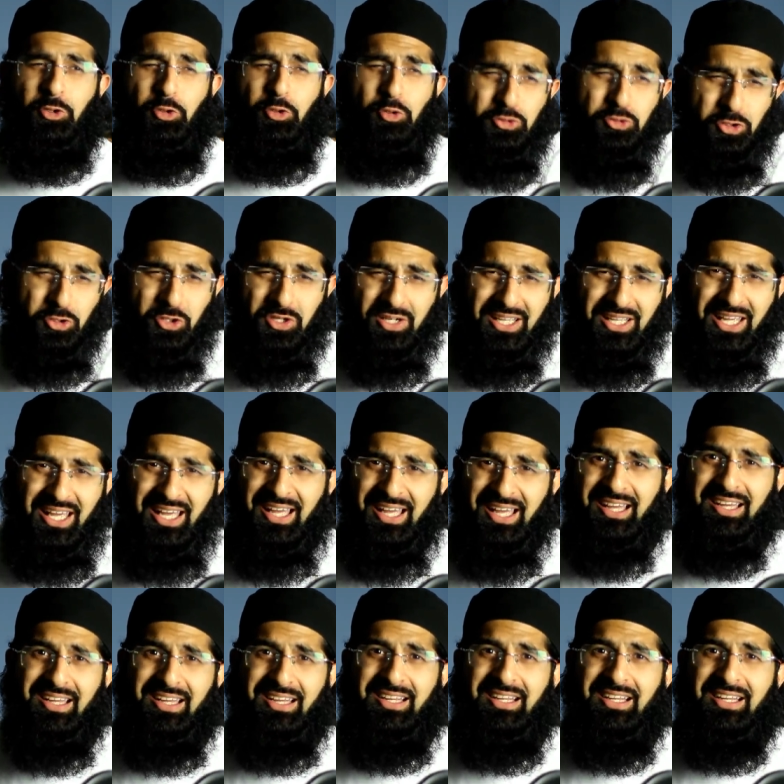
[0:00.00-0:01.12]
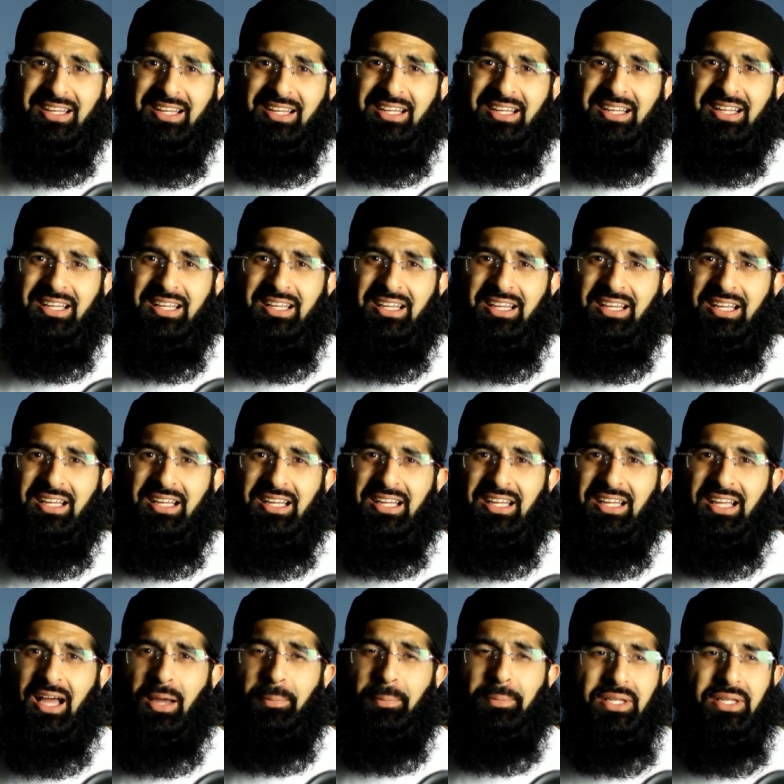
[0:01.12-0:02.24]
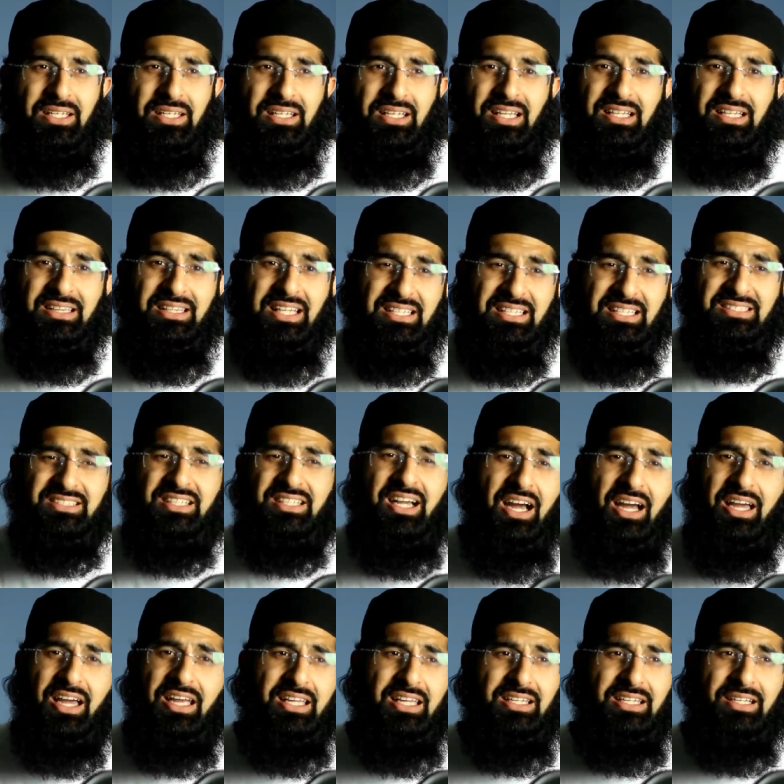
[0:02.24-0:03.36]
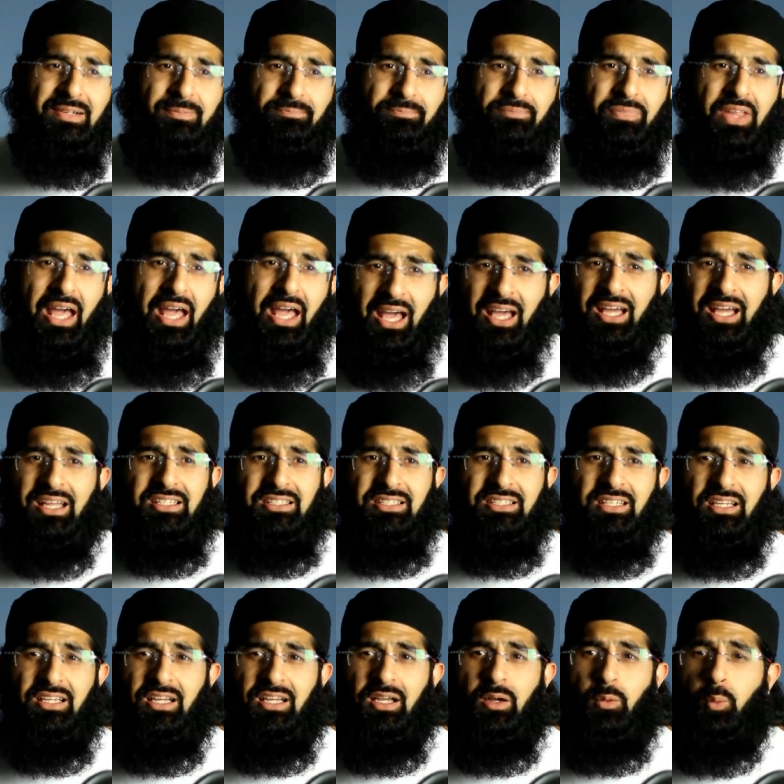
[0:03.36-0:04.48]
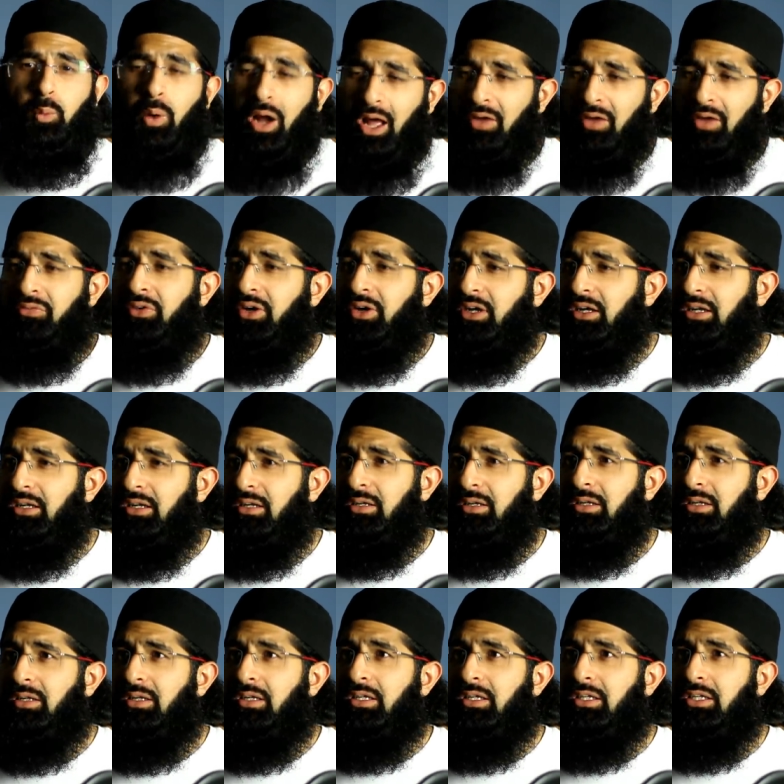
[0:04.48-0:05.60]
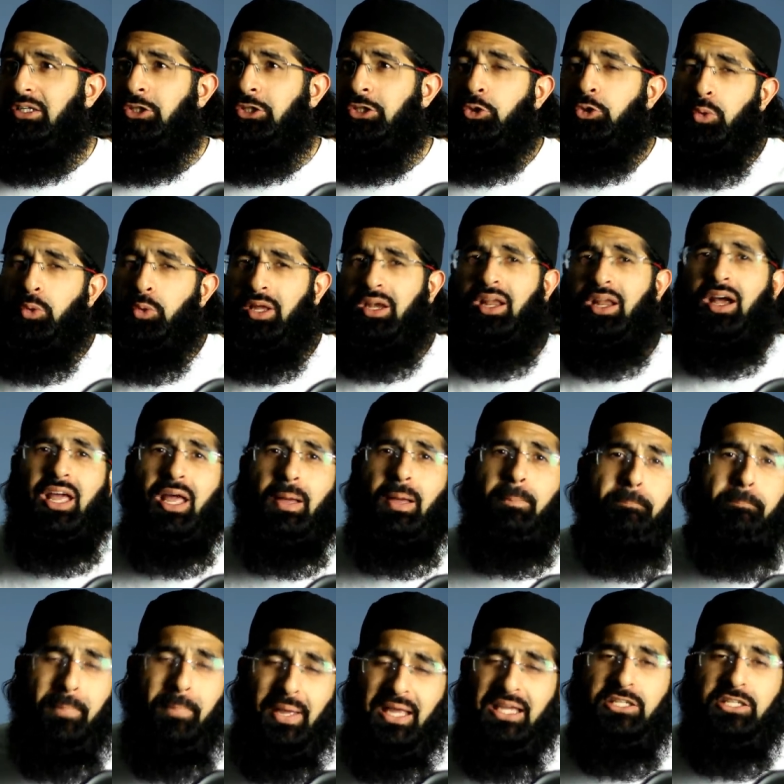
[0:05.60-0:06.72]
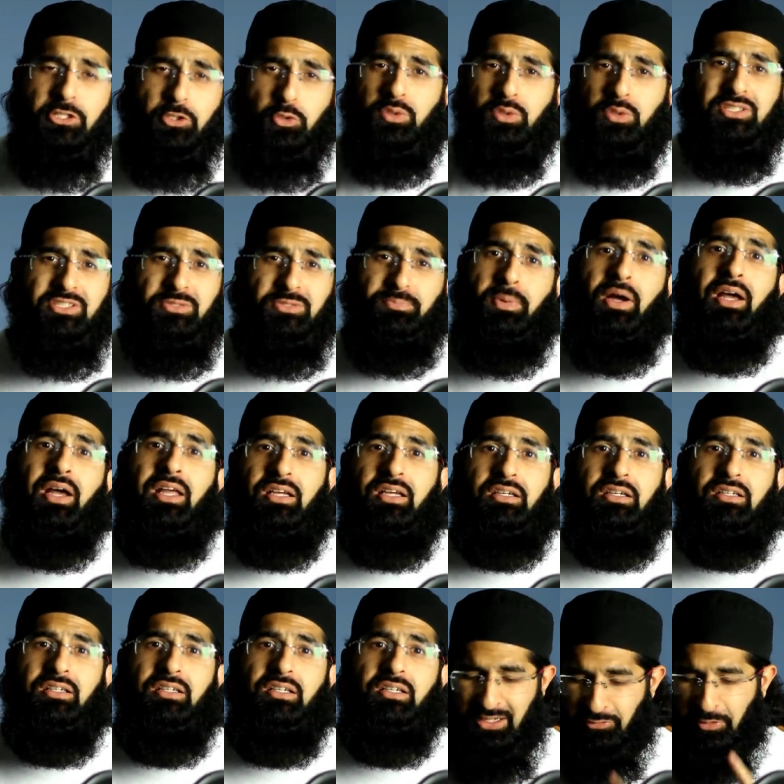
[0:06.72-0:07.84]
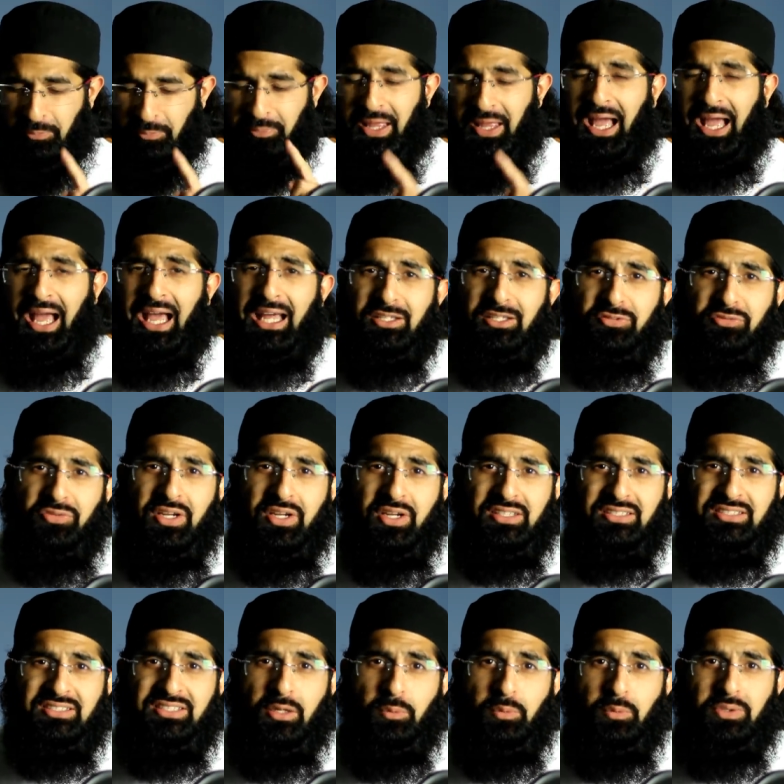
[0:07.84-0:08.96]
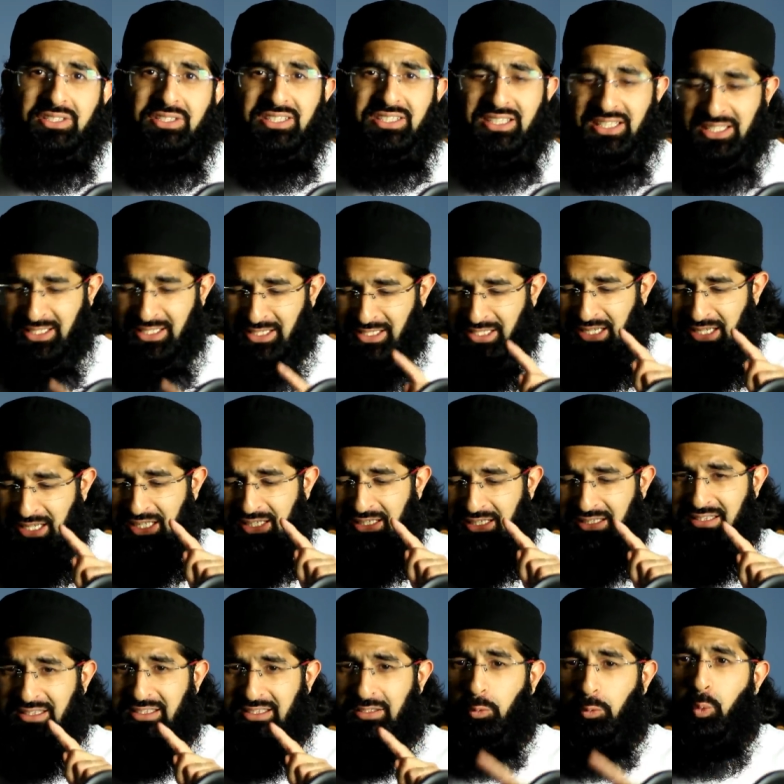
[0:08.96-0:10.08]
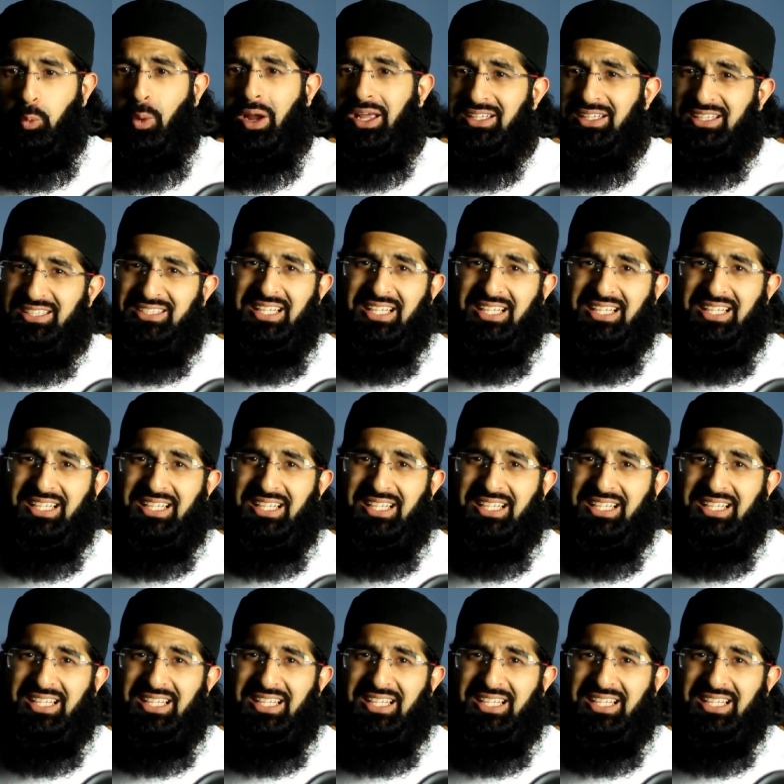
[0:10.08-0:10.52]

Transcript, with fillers: Who's gonna care? I mean, this guy had whatever you and I are made to aspire, from the adverts that we see, the way the